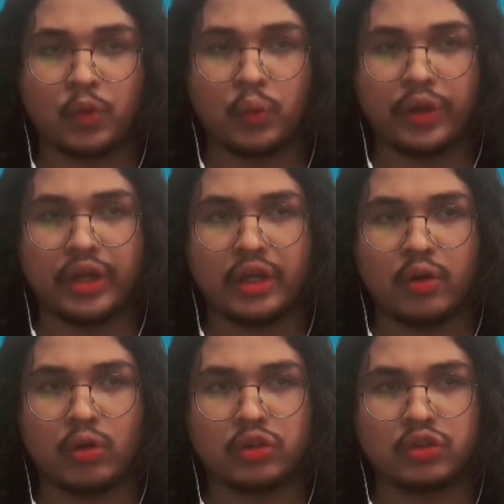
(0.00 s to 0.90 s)
we
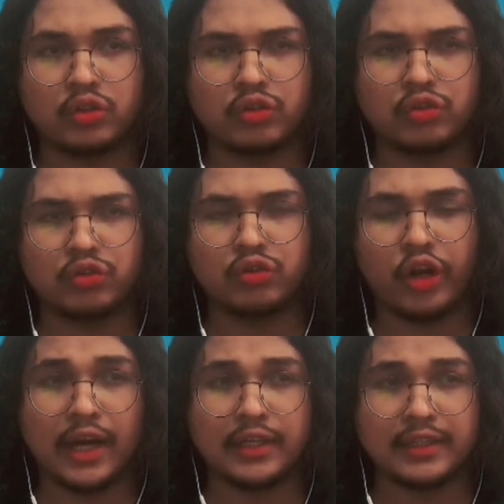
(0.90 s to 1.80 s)
also do
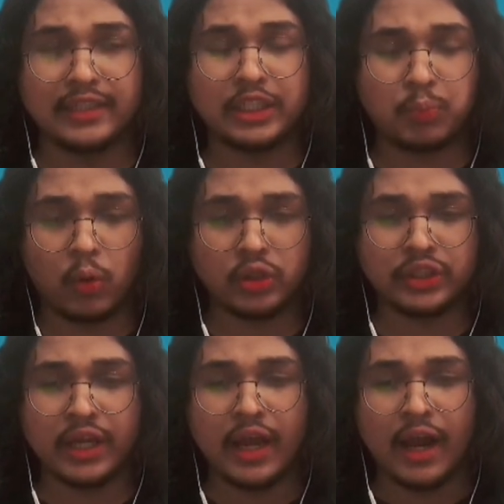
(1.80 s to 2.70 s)
not dispose
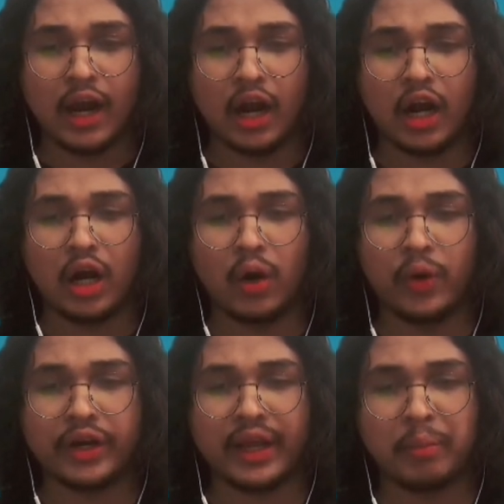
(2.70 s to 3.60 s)

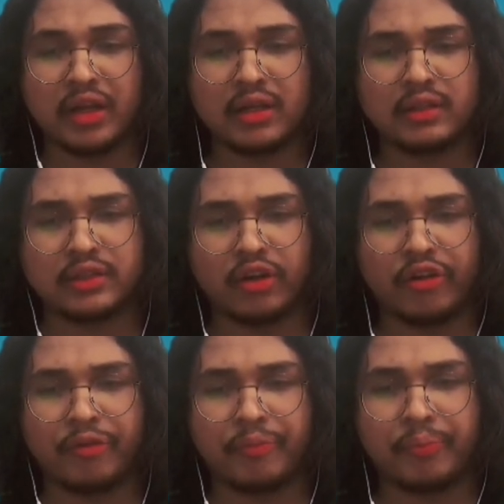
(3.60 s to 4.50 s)
our chemicals
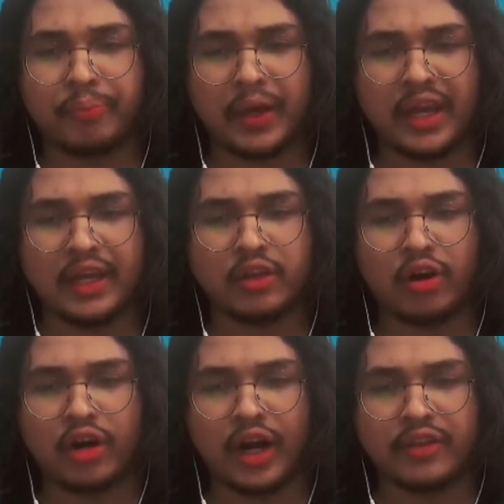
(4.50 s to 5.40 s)
or paint
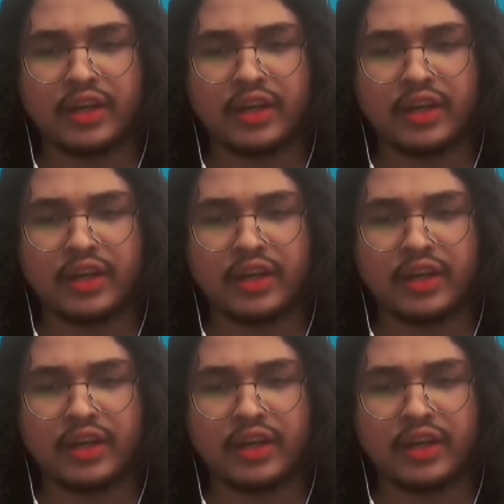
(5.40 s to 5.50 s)
or other